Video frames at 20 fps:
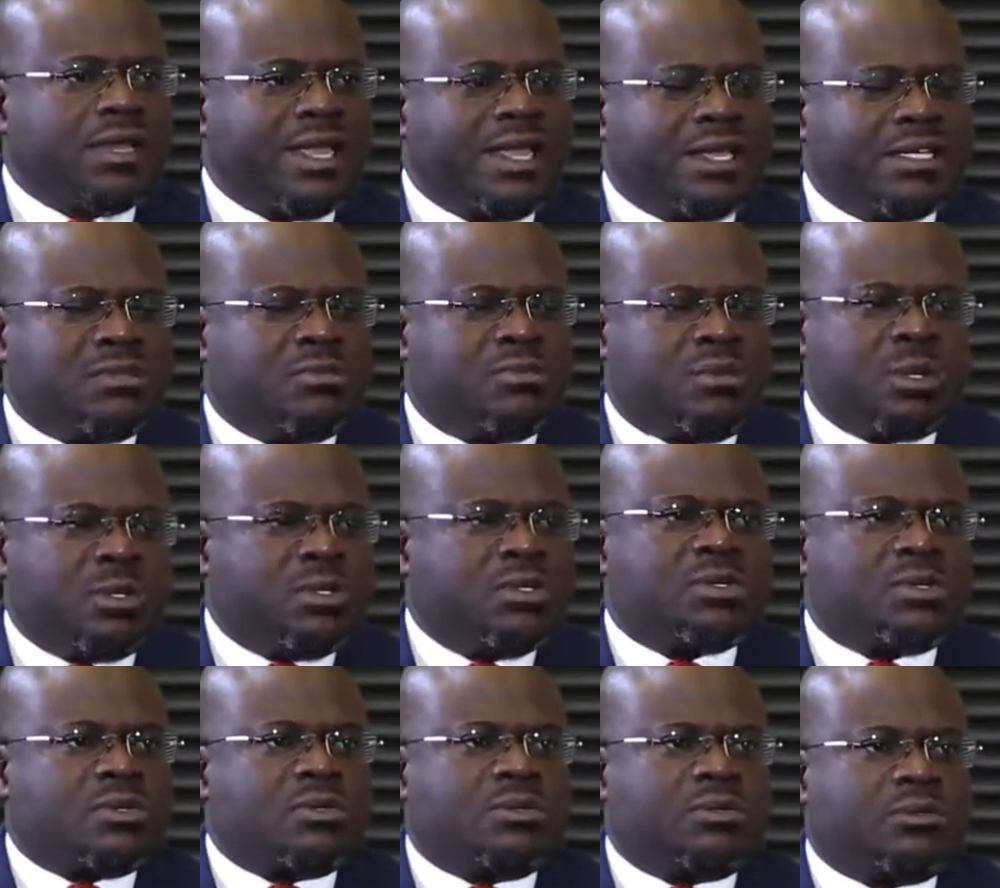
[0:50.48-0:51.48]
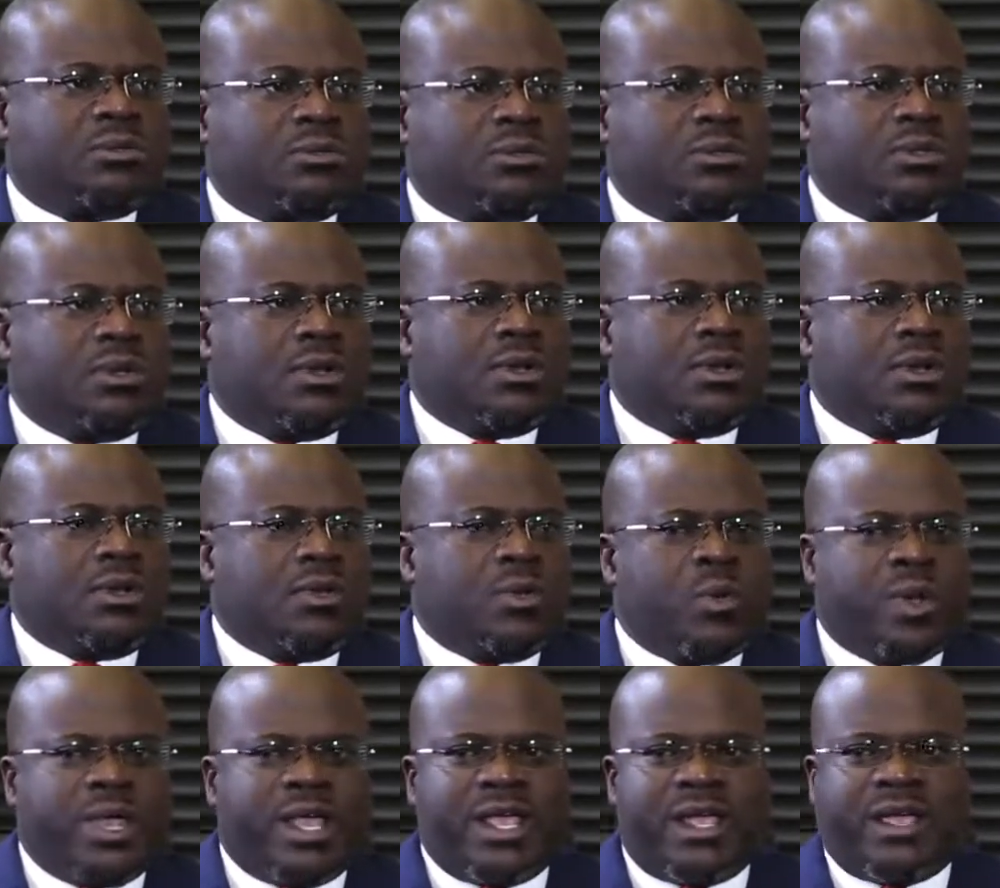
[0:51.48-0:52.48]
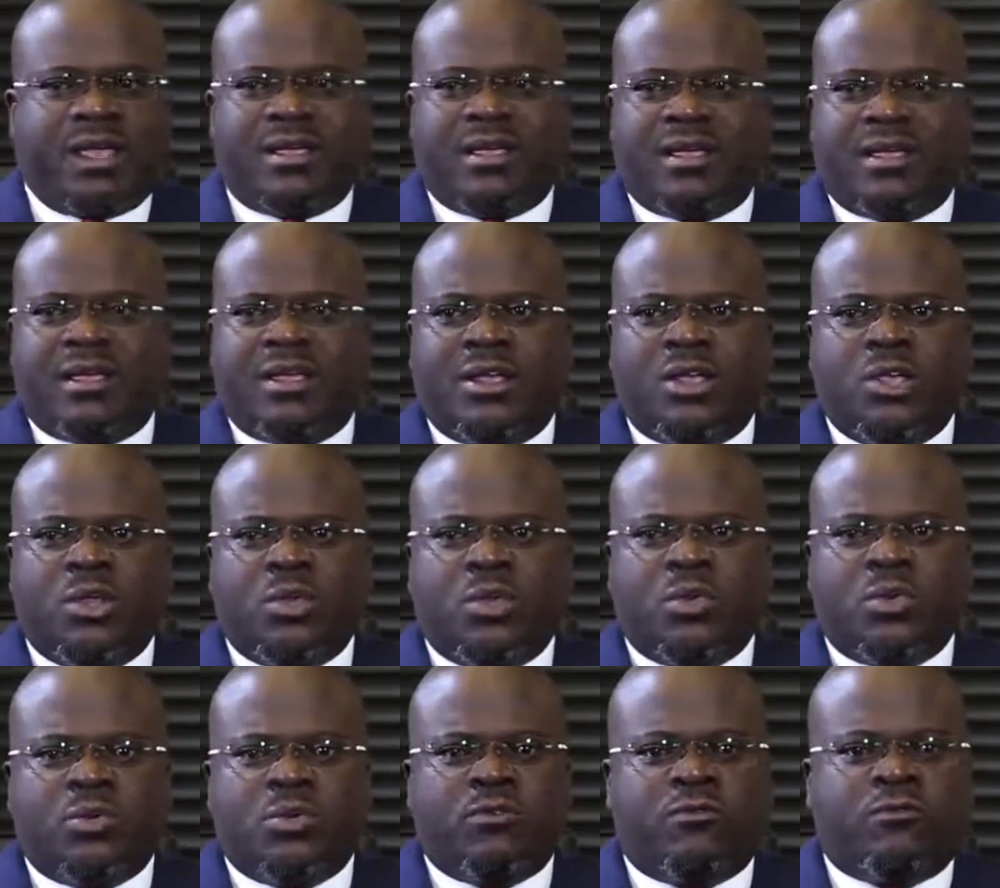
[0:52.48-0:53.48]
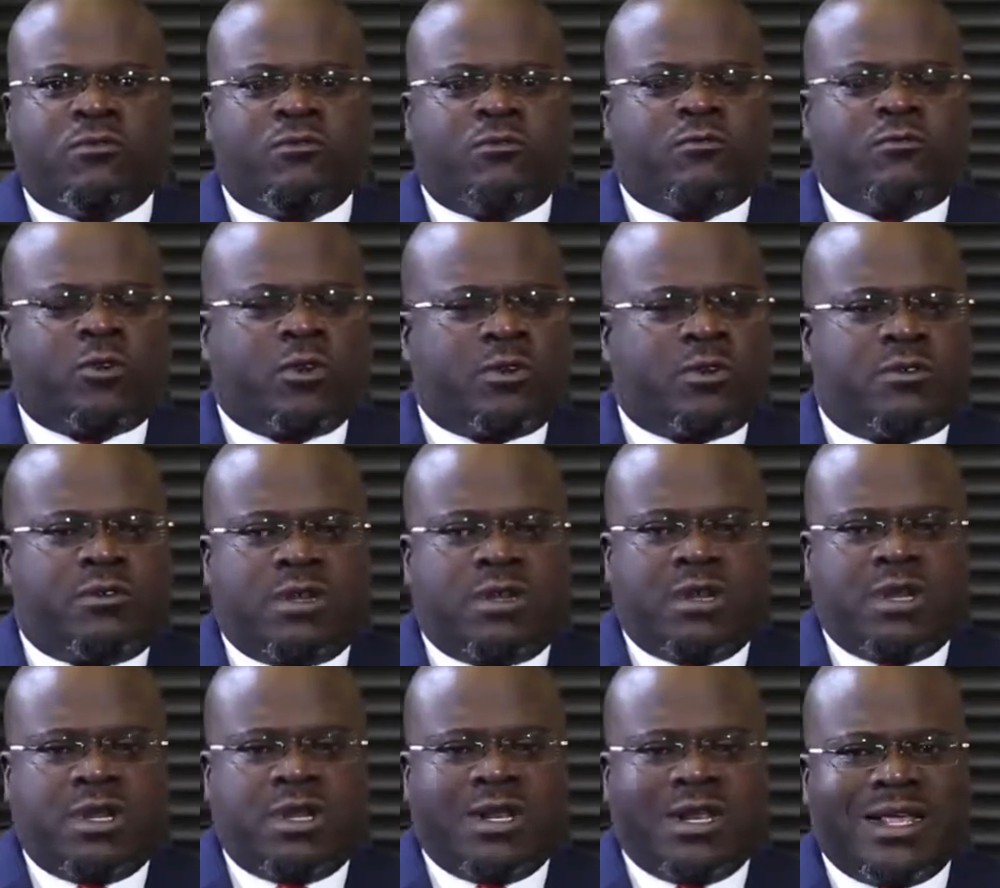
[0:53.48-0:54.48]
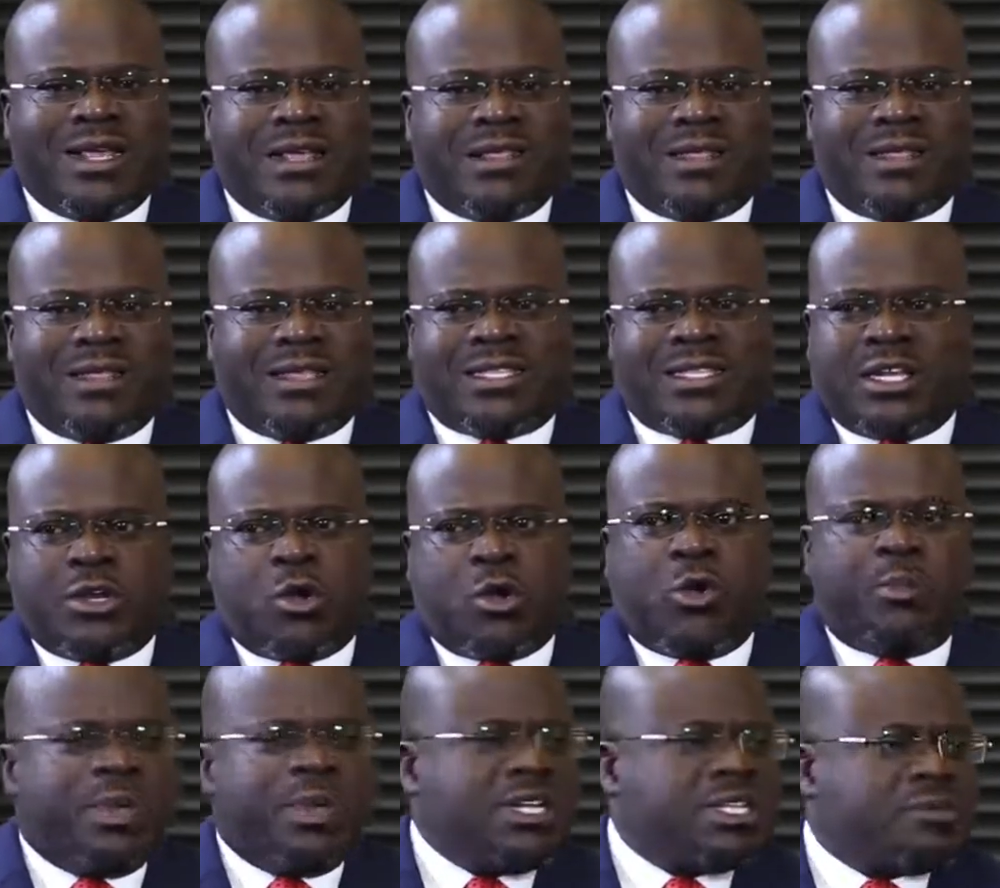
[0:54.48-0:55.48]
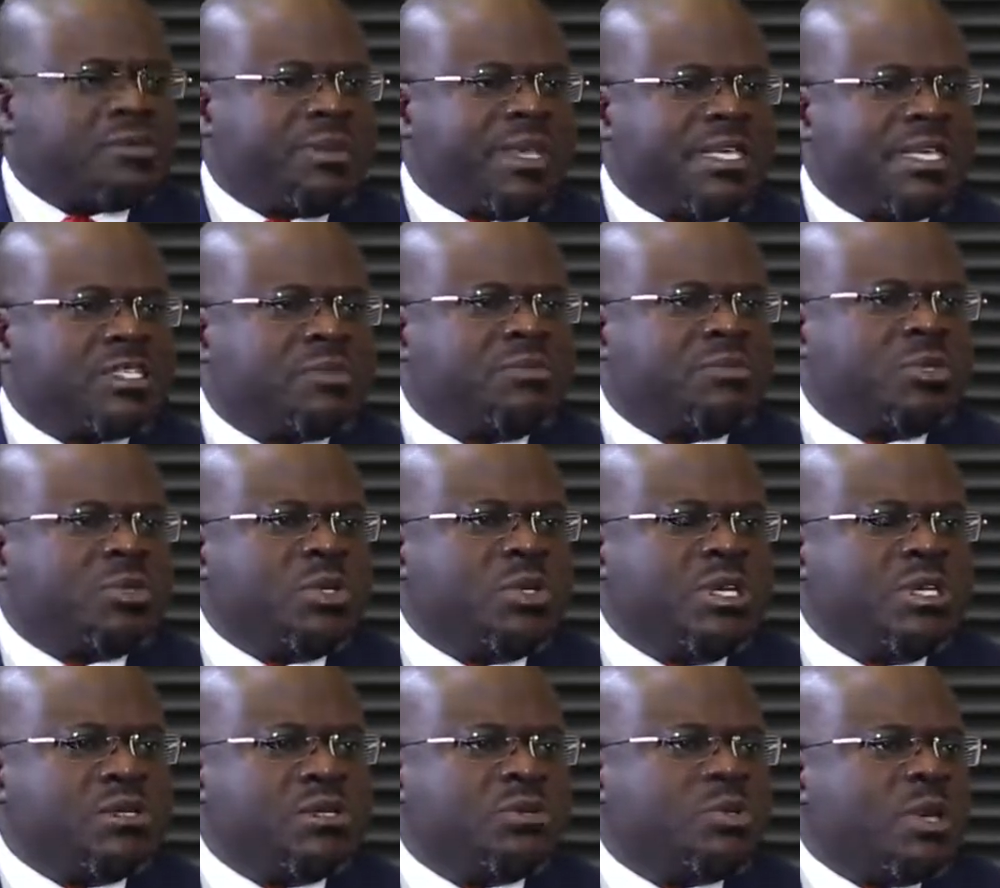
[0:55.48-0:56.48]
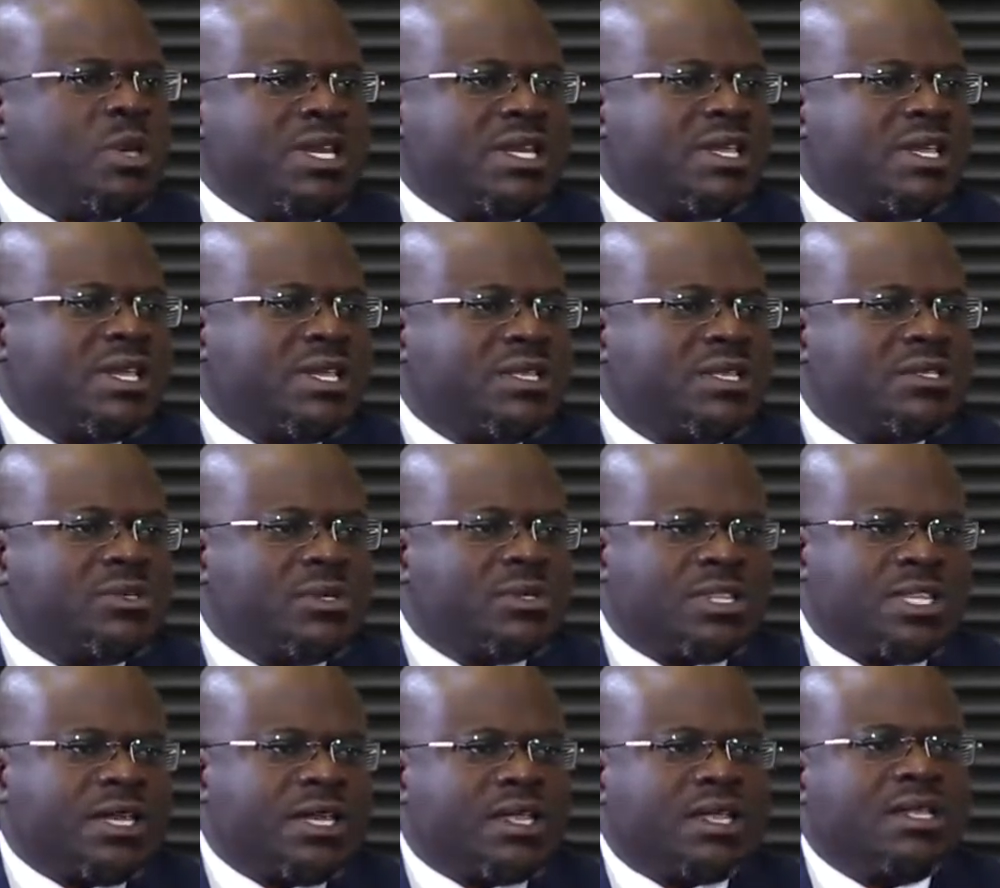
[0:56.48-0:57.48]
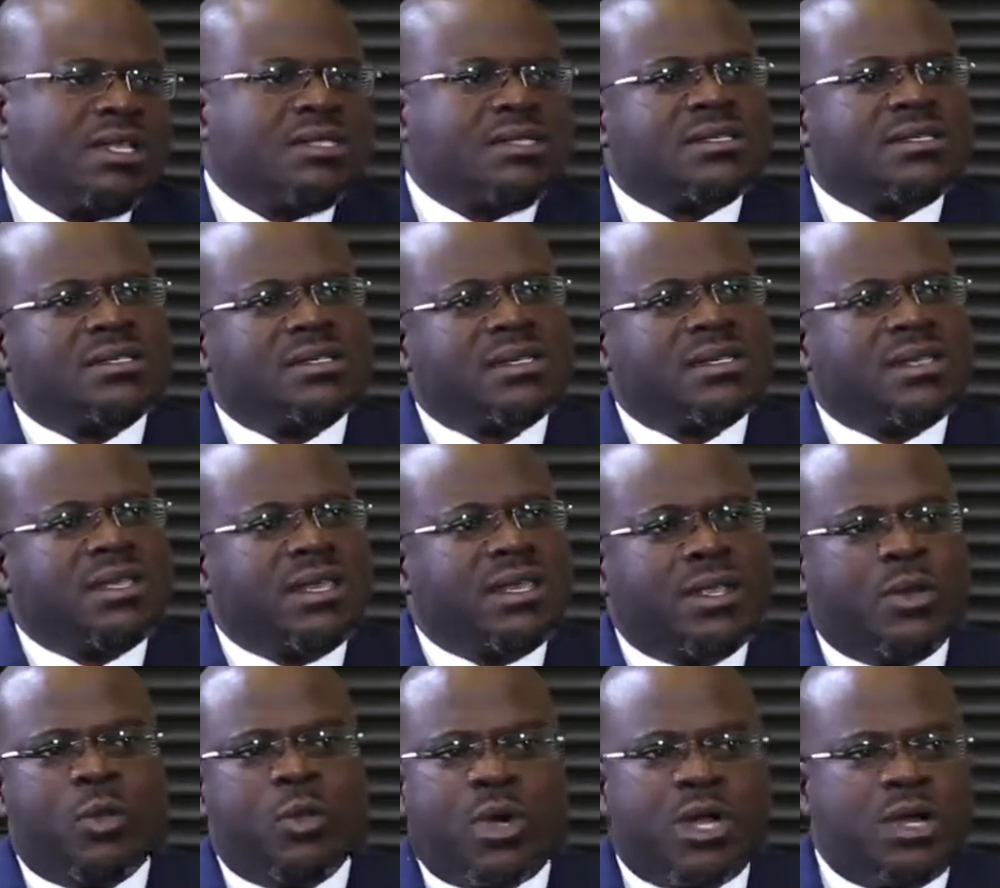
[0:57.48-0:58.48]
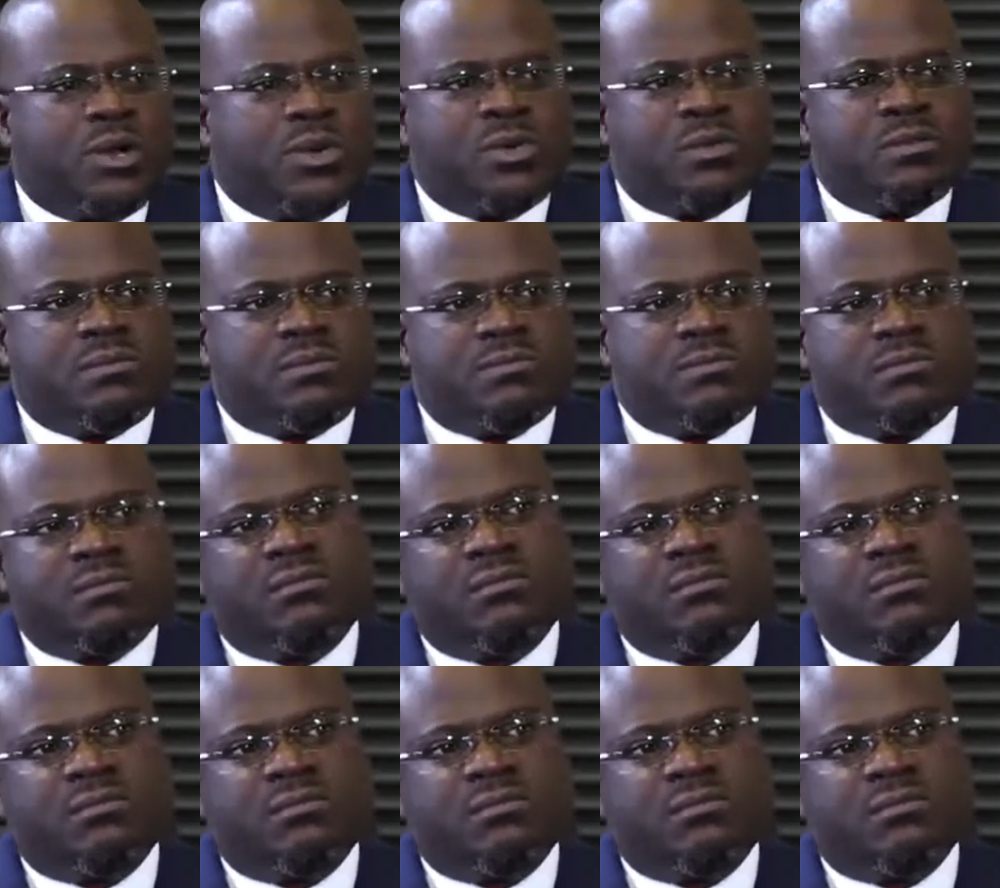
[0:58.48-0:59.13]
at boarding school, where you've got, it's an open space between 20 kids or 30 kids in one room,